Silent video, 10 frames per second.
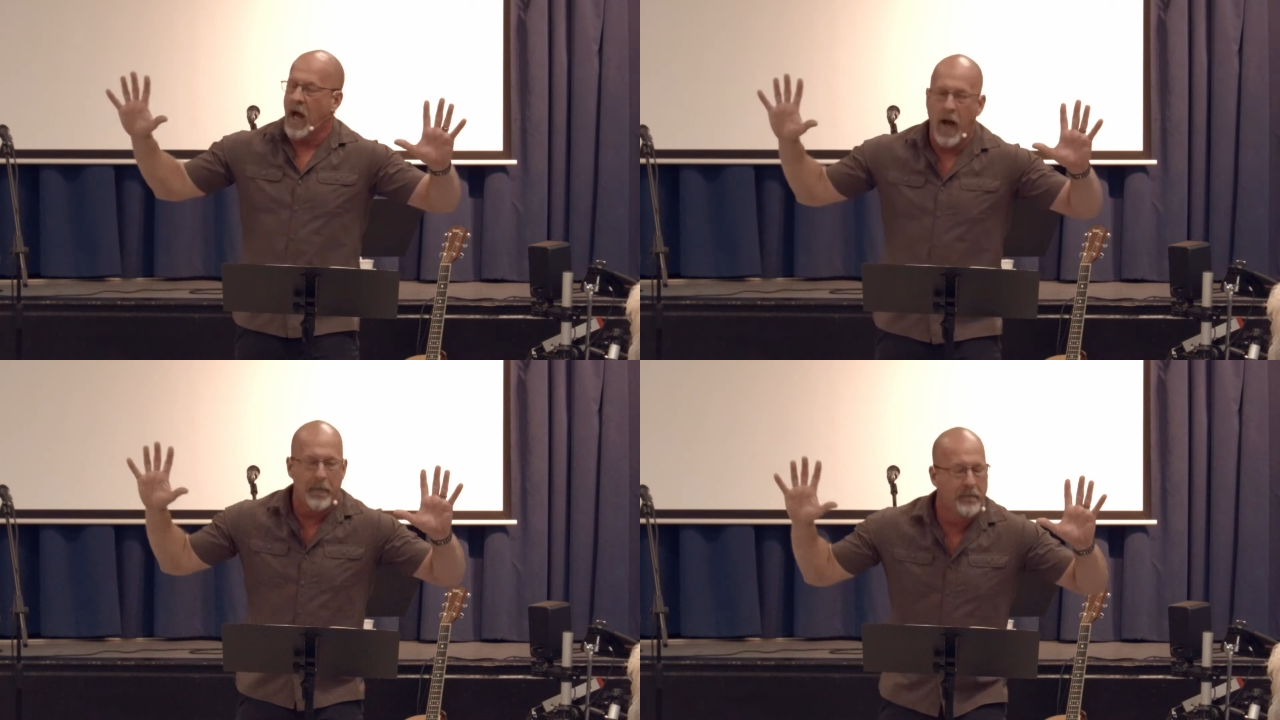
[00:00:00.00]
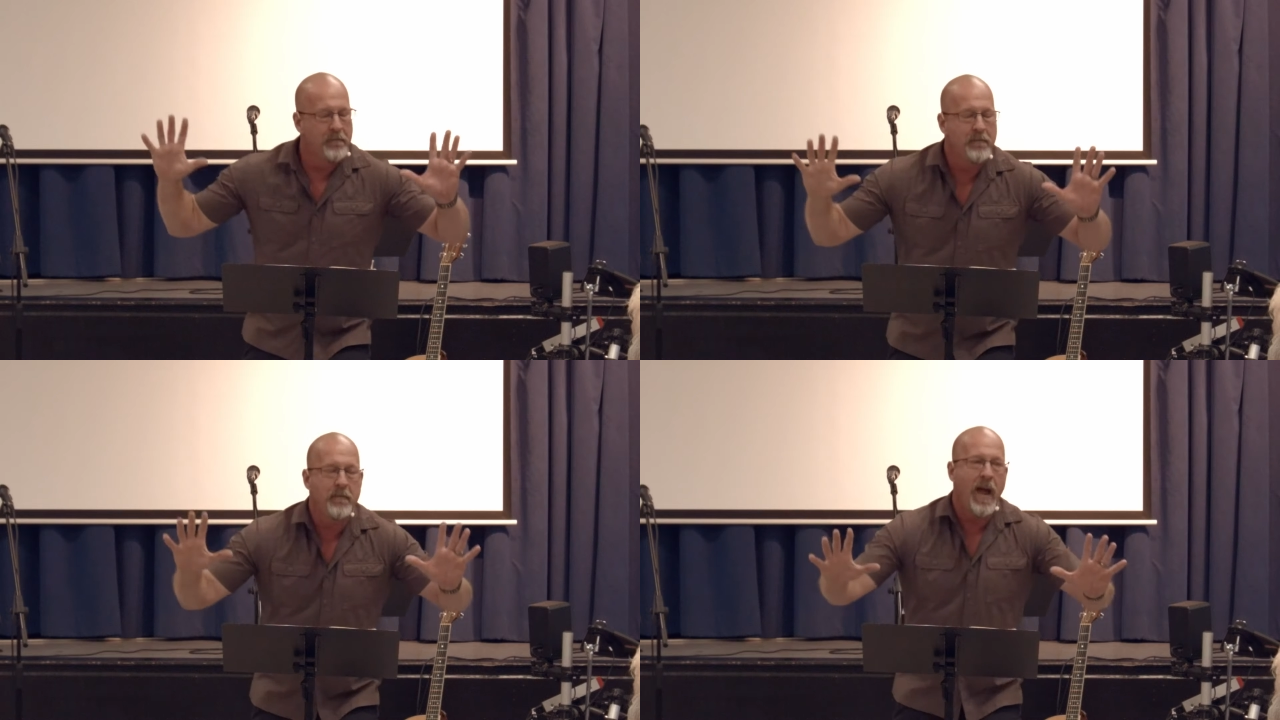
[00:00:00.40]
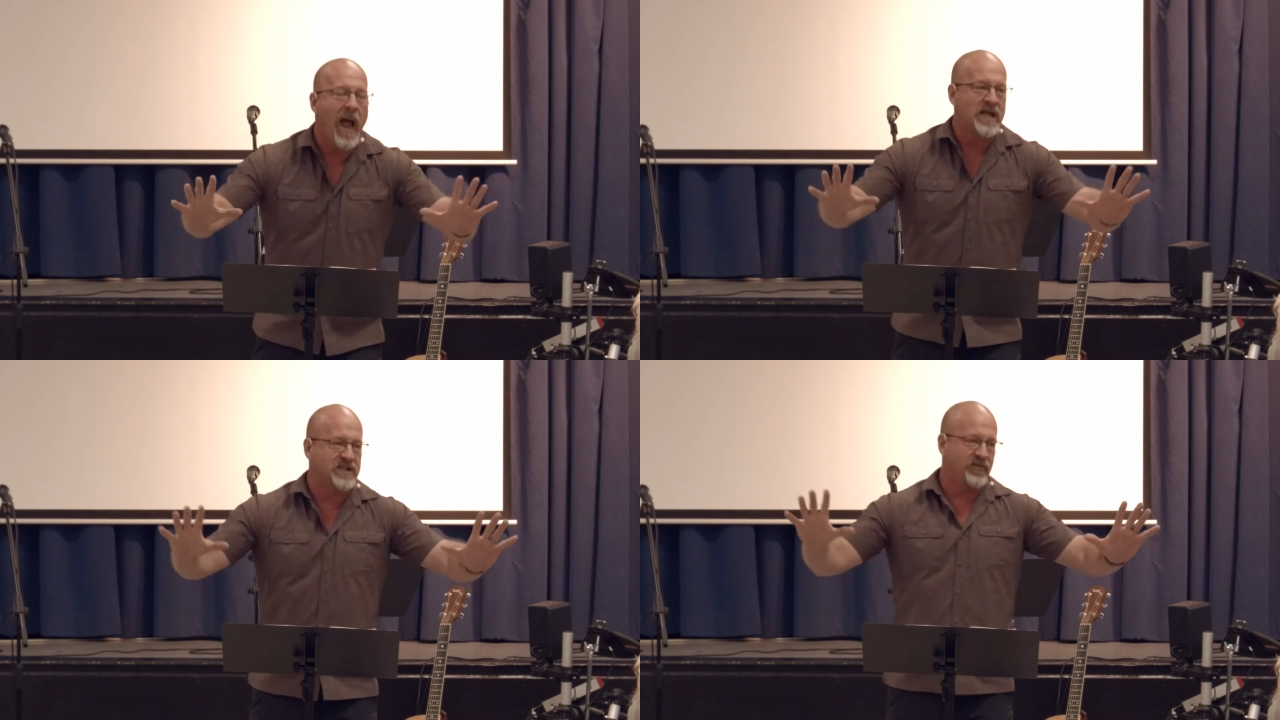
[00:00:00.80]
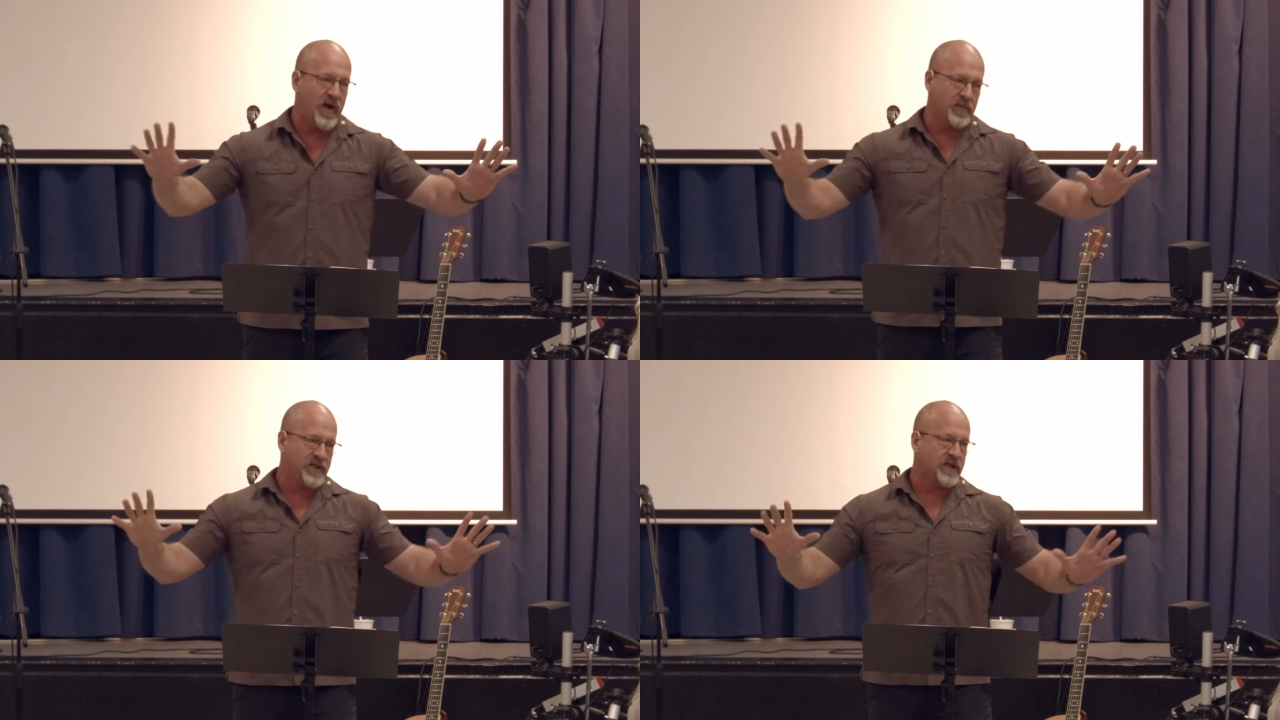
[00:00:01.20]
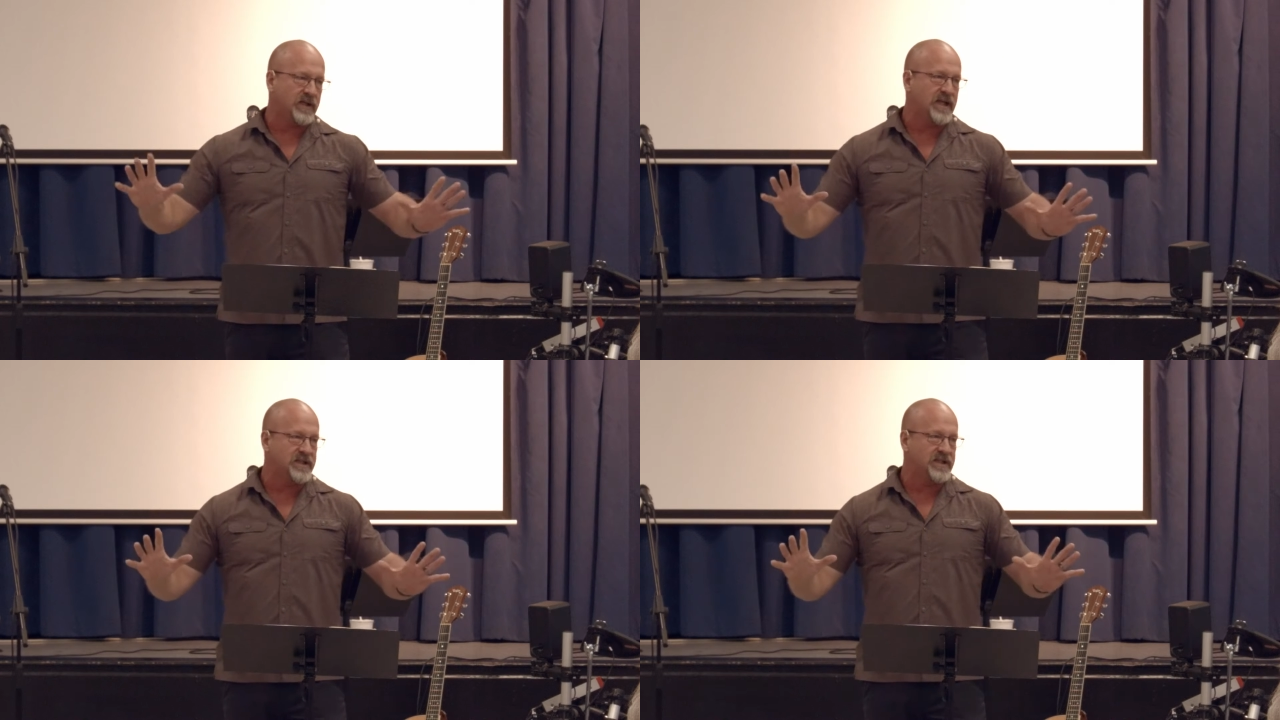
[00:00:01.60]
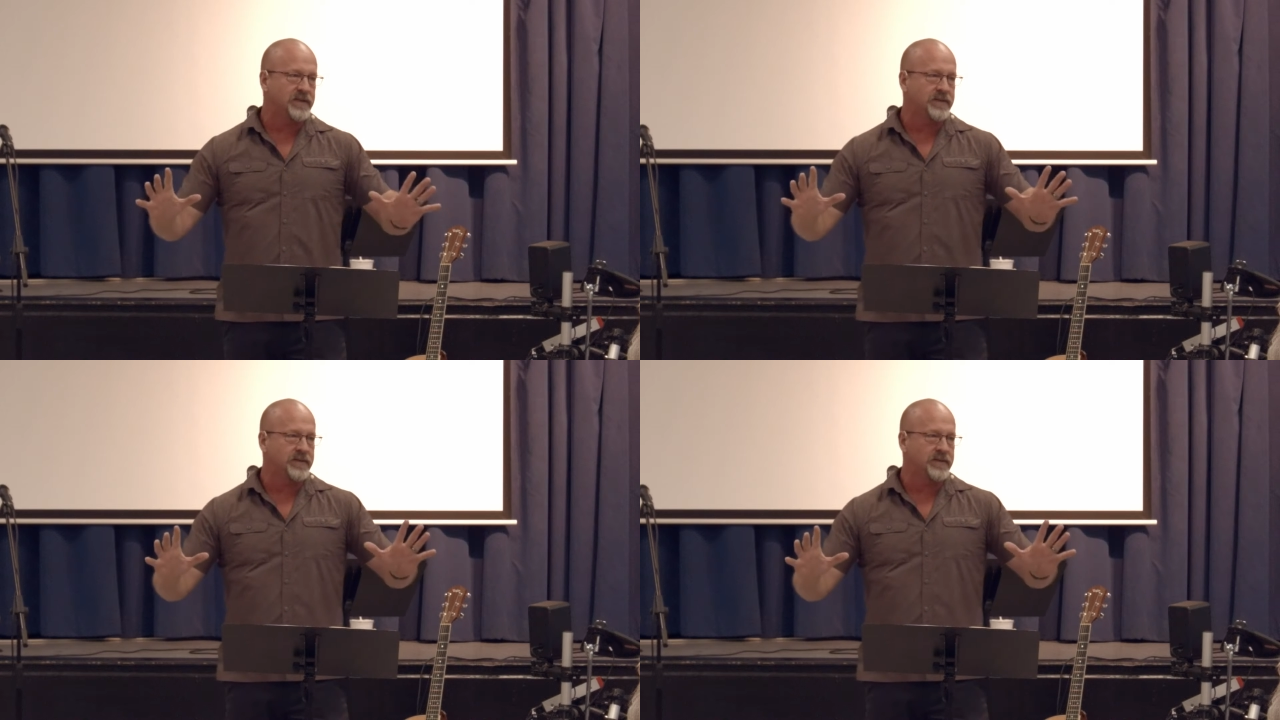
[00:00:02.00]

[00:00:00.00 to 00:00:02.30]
a massive object lesson.